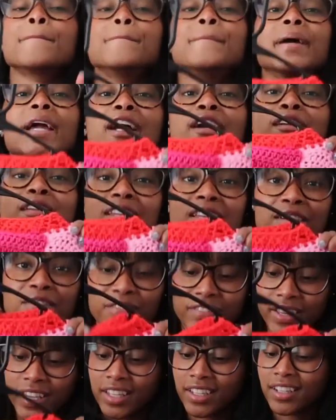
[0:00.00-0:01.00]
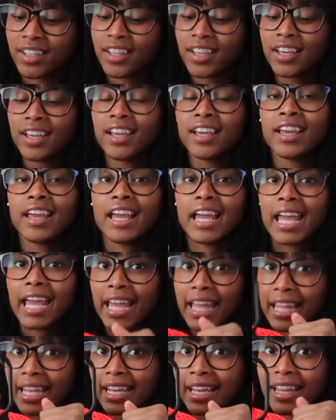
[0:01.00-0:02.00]
barely fit
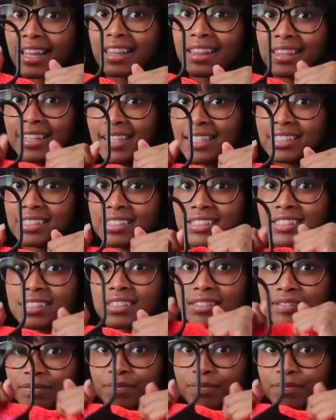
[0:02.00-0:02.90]
in this